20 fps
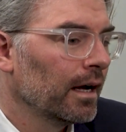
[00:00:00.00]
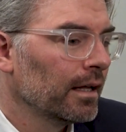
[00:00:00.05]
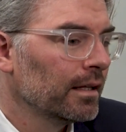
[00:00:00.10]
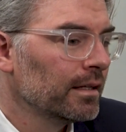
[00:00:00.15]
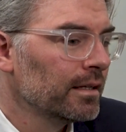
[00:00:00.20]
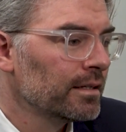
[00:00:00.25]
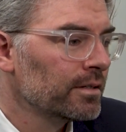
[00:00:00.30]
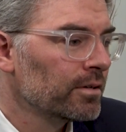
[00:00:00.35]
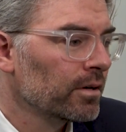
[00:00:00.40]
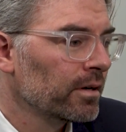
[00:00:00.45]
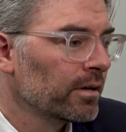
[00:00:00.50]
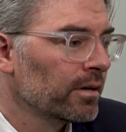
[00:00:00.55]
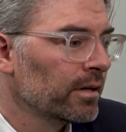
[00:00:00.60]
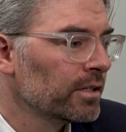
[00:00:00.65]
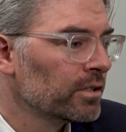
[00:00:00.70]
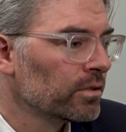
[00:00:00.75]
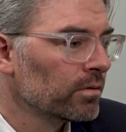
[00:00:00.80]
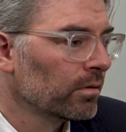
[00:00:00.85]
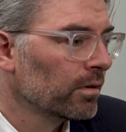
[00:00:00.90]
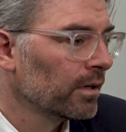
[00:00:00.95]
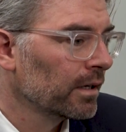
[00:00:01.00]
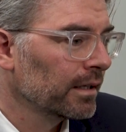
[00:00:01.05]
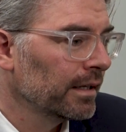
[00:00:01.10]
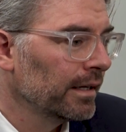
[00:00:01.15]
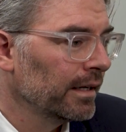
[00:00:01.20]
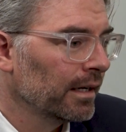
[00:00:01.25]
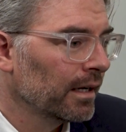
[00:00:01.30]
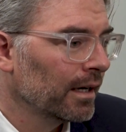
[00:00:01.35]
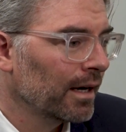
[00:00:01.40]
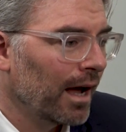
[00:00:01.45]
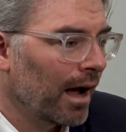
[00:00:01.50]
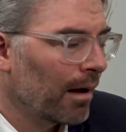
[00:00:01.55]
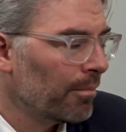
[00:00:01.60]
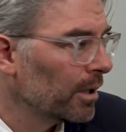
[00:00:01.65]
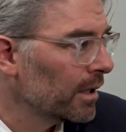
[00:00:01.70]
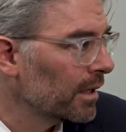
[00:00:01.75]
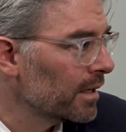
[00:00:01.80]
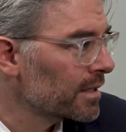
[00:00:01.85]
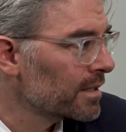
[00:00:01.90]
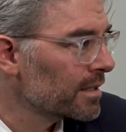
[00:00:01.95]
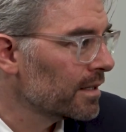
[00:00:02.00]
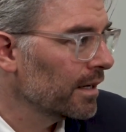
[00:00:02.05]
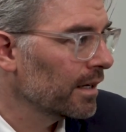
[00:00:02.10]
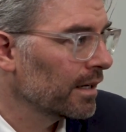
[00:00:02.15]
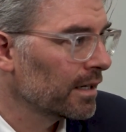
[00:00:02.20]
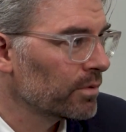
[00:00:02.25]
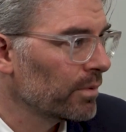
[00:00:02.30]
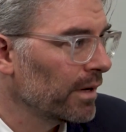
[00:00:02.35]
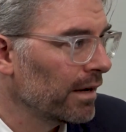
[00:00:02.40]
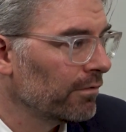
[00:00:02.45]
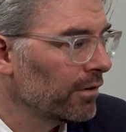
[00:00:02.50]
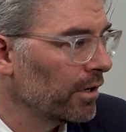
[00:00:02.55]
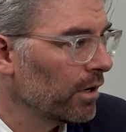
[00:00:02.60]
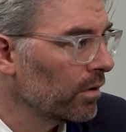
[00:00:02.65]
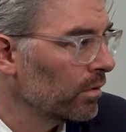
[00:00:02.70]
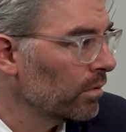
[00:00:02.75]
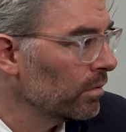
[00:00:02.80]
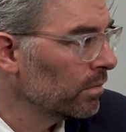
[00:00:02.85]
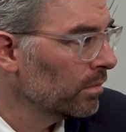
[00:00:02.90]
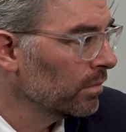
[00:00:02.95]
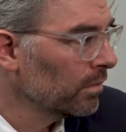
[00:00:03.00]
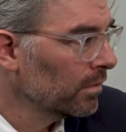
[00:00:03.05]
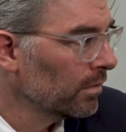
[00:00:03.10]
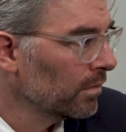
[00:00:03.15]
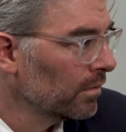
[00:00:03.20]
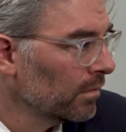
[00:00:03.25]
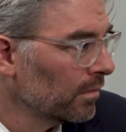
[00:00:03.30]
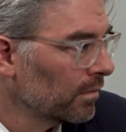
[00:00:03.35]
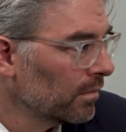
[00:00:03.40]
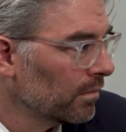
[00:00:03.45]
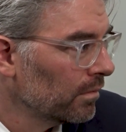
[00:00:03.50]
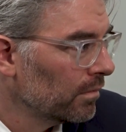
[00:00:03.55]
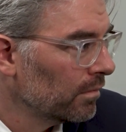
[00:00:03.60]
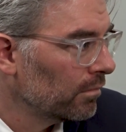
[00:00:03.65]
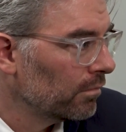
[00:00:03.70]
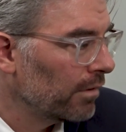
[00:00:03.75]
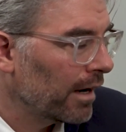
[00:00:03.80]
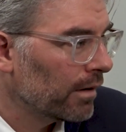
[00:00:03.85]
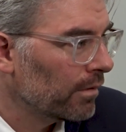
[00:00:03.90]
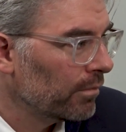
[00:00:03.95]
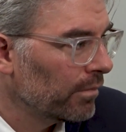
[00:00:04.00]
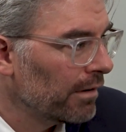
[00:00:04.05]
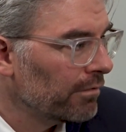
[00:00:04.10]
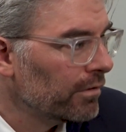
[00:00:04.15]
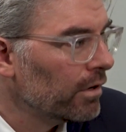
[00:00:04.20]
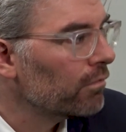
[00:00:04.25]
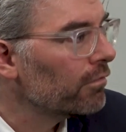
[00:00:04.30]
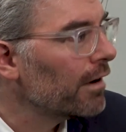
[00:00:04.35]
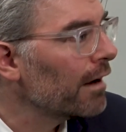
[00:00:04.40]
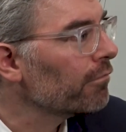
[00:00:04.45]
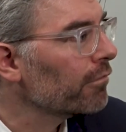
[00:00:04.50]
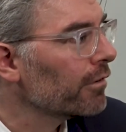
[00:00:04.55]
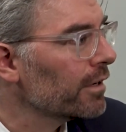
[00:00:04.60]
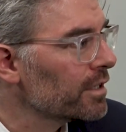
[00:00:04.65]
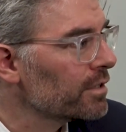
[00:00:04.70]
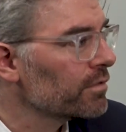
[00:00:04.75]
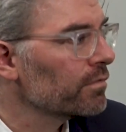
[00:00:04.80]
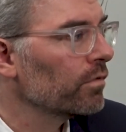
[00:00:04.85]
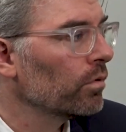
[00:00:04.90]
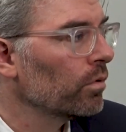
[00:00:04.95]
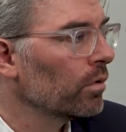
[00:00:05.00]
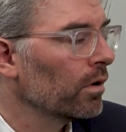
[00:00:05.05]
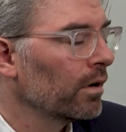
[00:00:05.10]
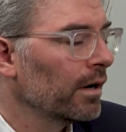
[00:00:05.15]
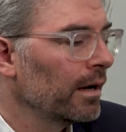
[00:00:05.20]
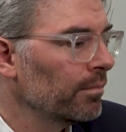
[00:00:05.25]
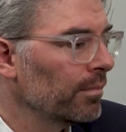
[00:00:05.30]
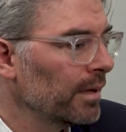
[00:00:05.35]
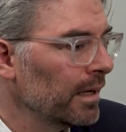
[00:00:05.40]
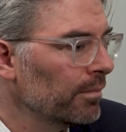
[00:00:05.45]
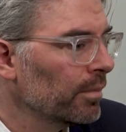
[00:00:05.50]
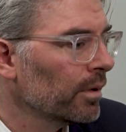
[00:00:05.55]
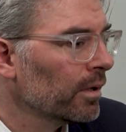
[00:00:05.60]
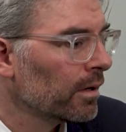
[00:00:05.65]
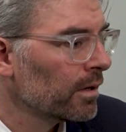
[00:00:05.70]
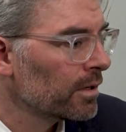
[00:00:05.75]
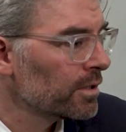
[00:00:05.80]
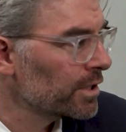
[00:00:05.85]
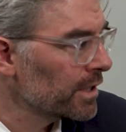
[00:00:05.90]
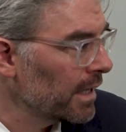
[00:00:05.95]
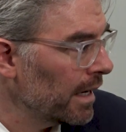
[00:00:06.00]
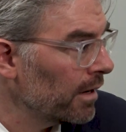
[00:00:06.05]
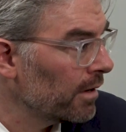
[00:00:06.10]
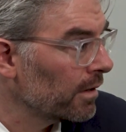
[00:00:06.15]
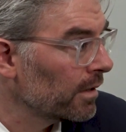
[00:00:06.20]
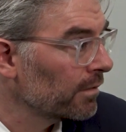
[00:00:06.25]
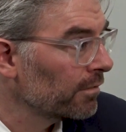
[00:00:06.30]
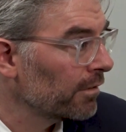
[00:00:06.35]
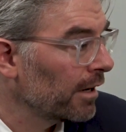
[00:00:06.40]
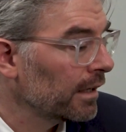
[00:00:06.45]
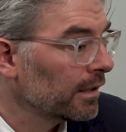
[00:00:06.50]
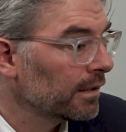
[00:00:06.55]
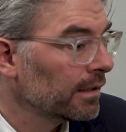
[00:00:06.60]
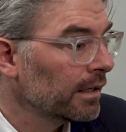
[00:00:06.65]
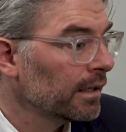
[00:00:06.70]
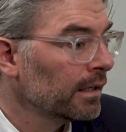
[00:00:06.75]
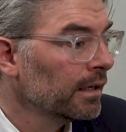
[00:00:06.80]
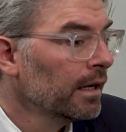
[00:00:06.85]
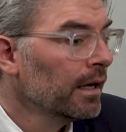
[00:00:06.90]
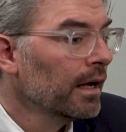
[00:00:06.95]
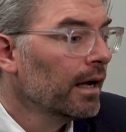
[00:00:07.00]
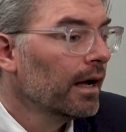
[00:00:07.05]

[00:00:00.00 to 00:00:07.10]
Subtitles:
These are historically anomalous things we have no reference for, and people are scared, frankly.